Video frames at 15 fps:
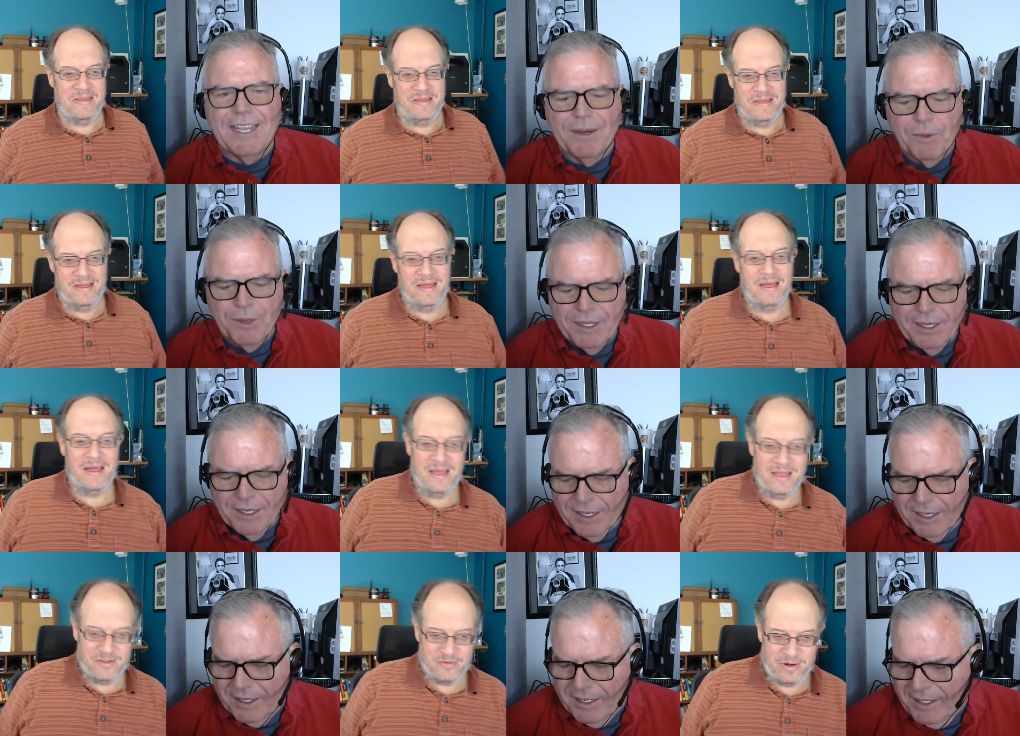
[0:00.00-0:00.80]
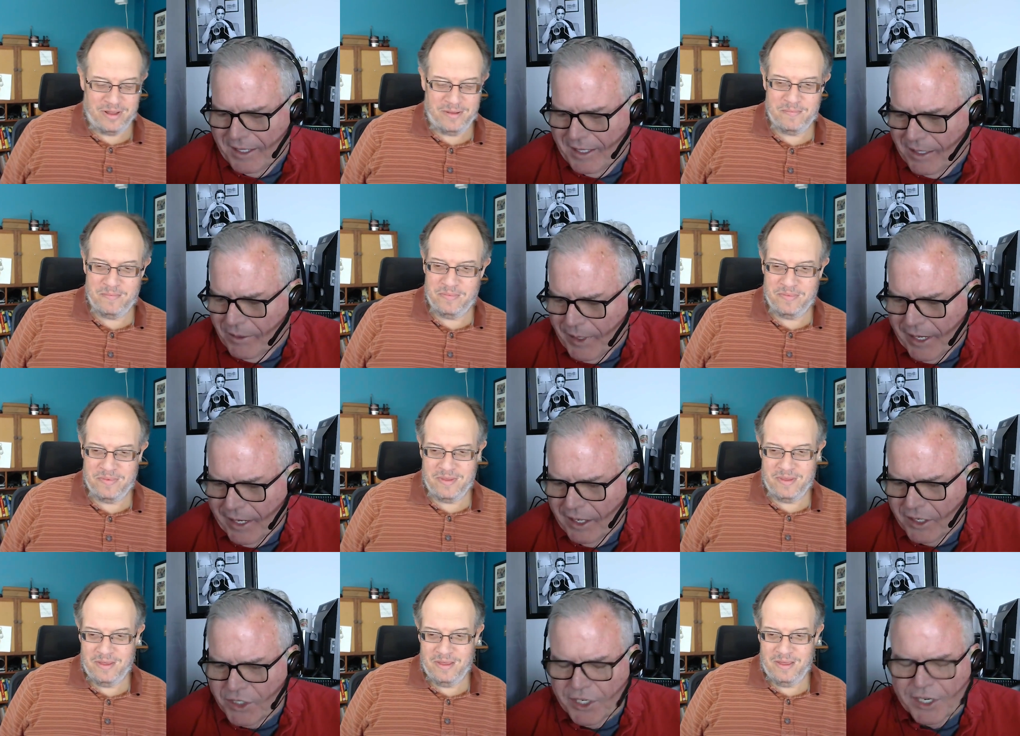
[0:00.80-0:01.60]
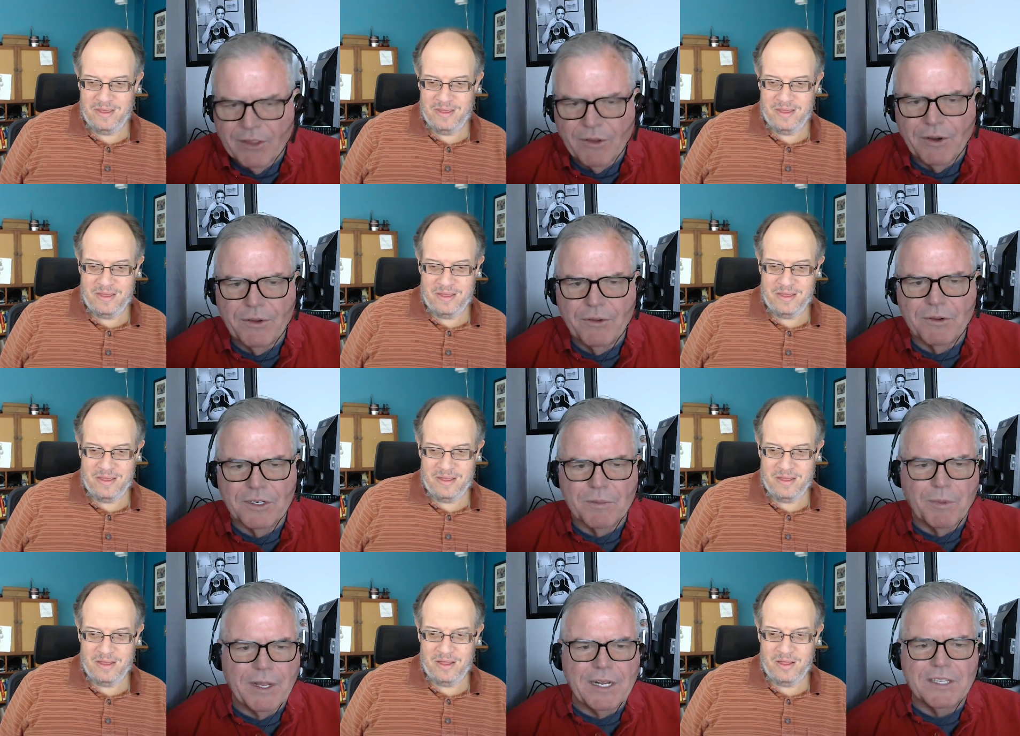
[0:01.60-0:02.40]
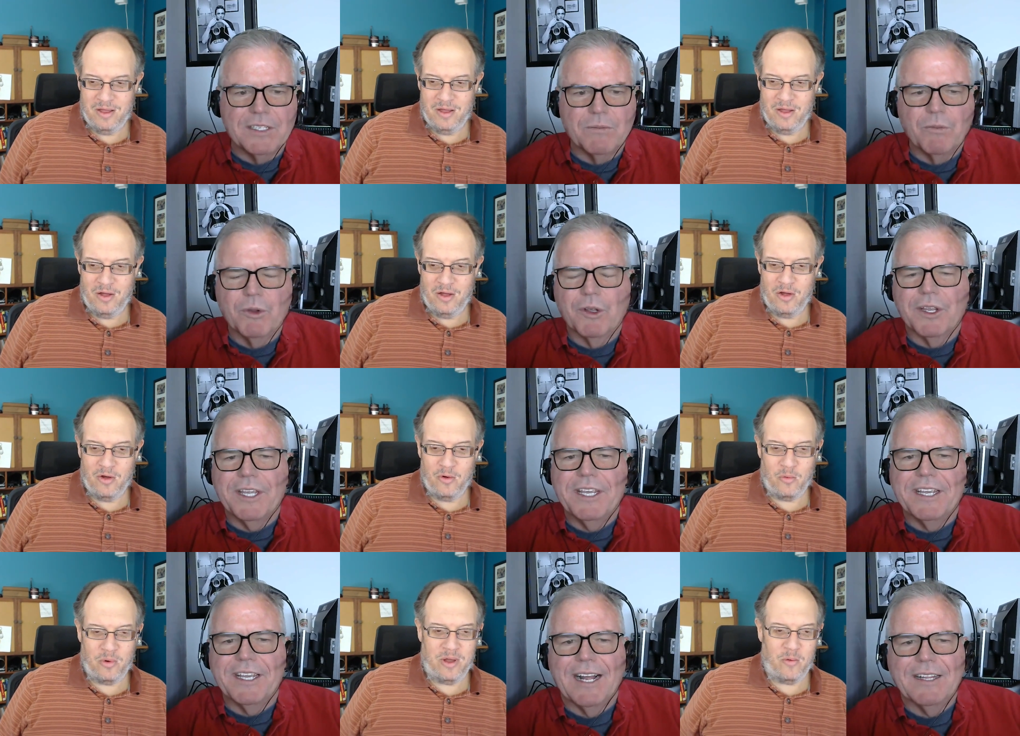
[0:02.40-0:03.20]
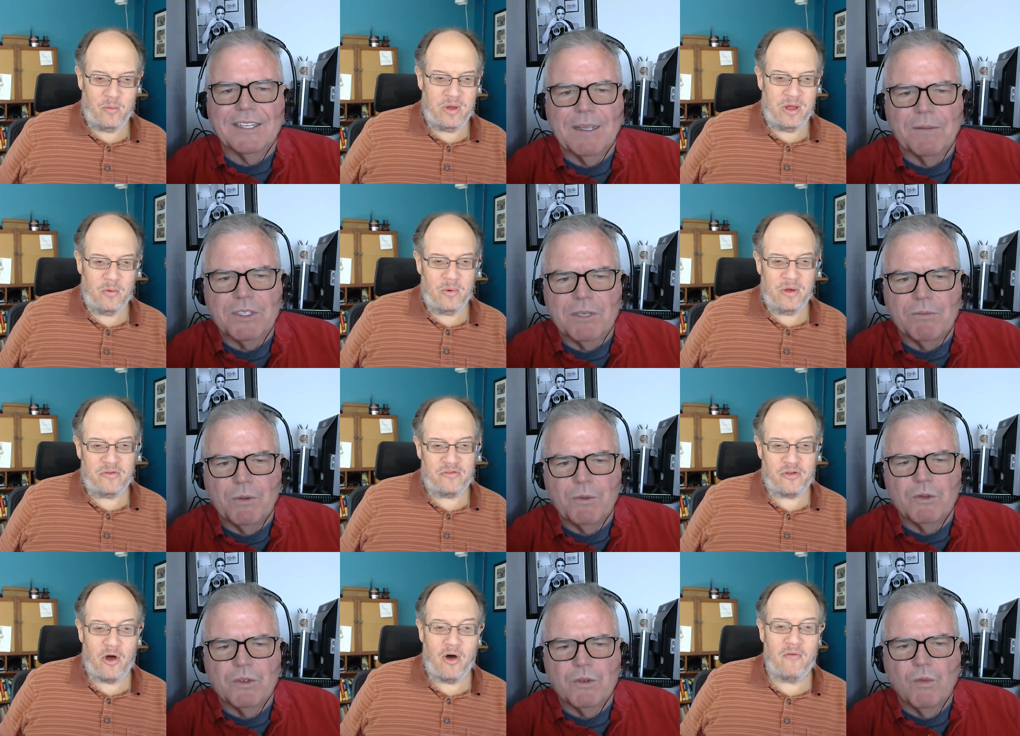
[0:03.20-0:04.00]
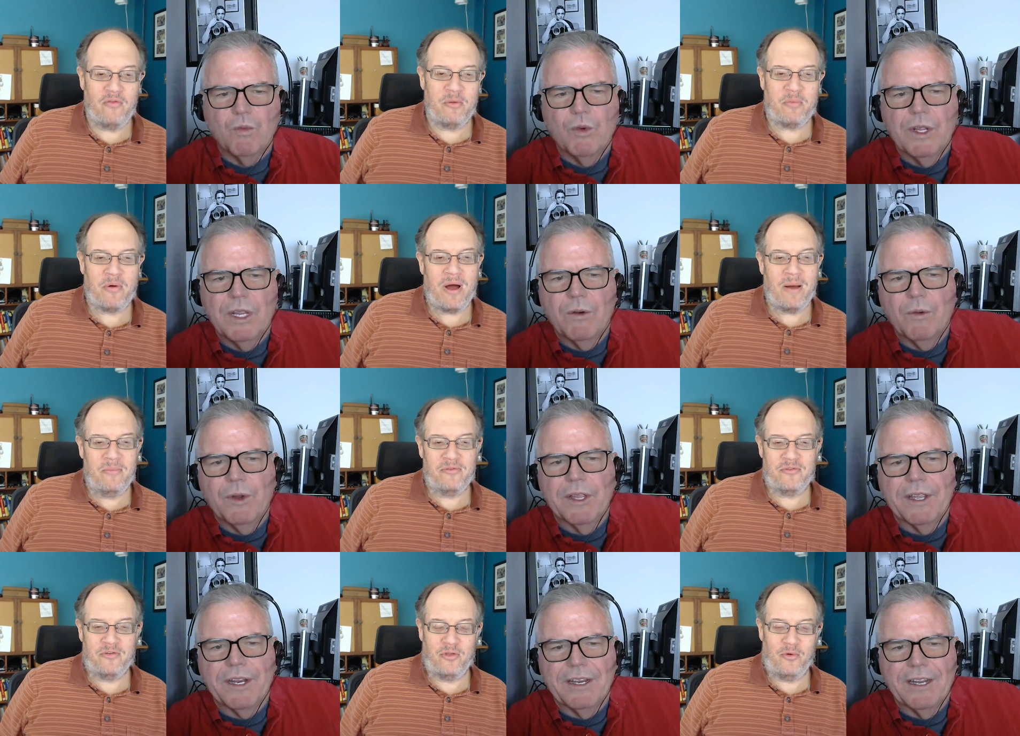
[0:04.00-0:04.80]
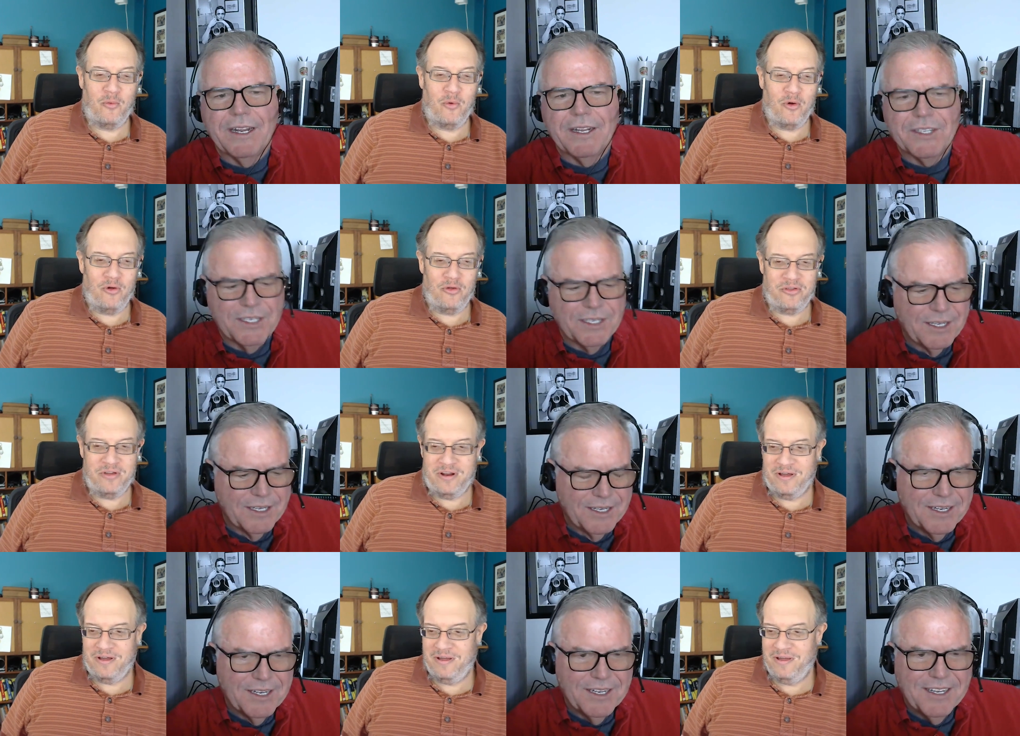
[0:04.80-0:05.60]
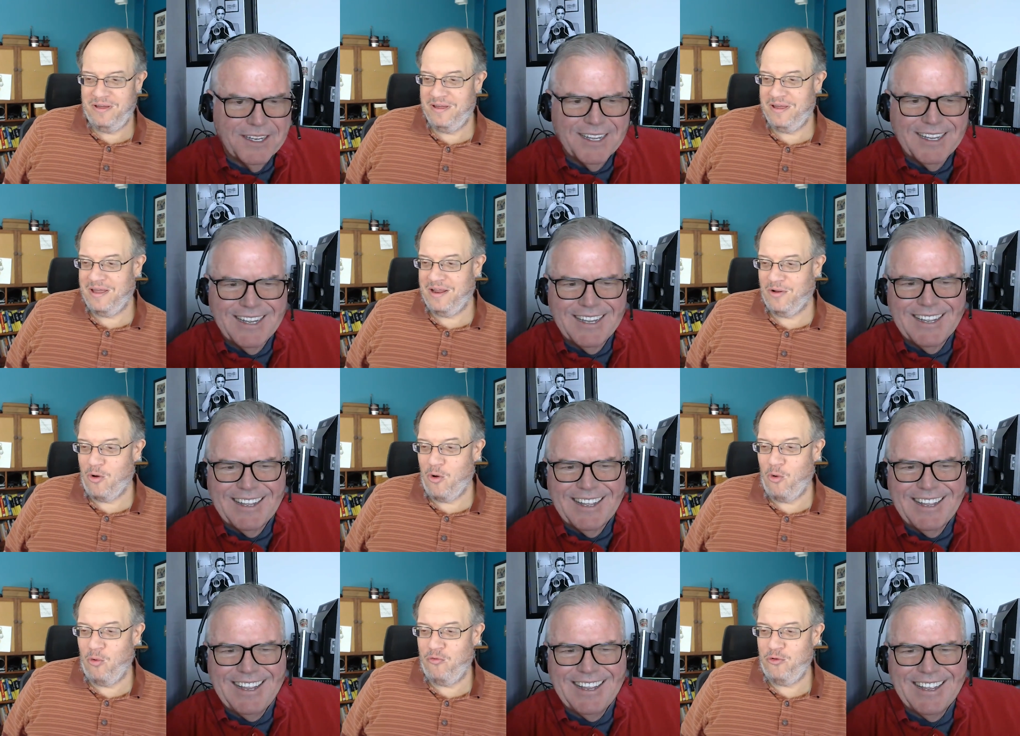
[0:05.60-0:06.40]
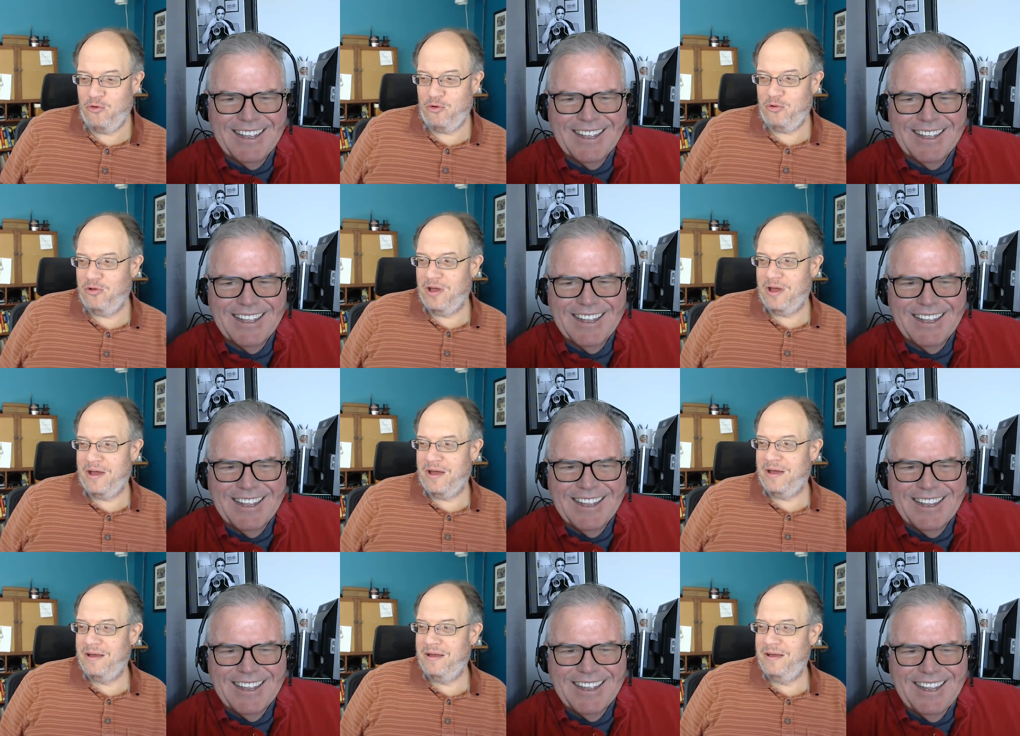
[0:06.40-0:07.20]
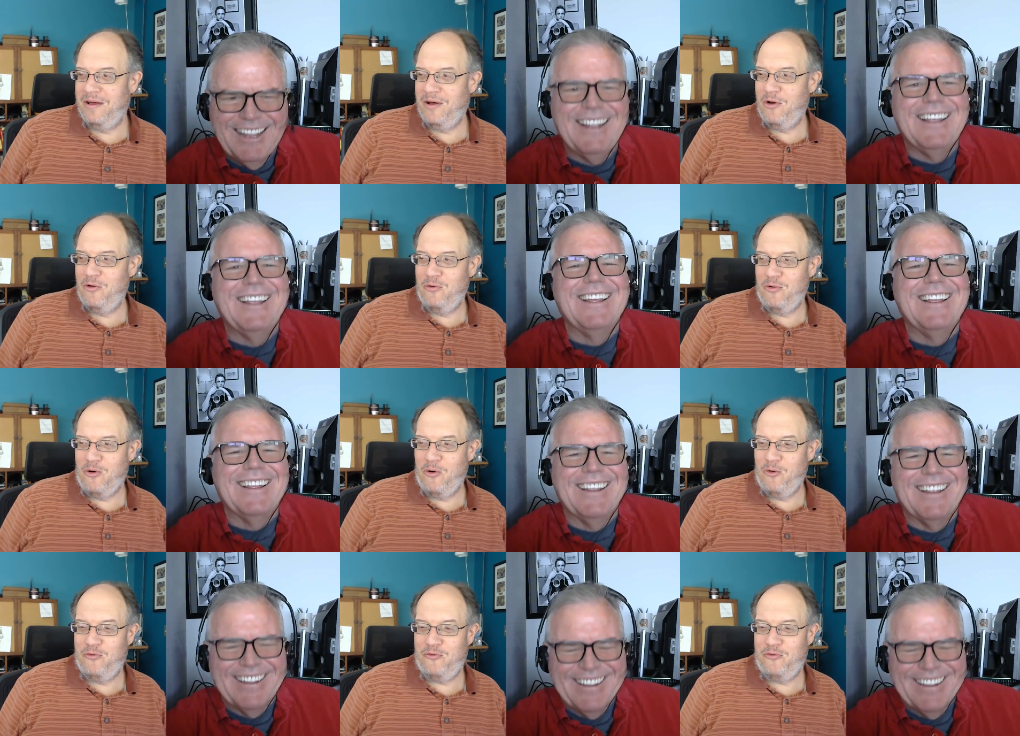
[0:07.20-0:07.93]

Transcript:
Speaker 1: and we uh, we had lunch together, and you explained some real key we, concepts. We, we solved the really, problems really of the nice. world in a
Speaker 2: in a whole food uh, whole, whole,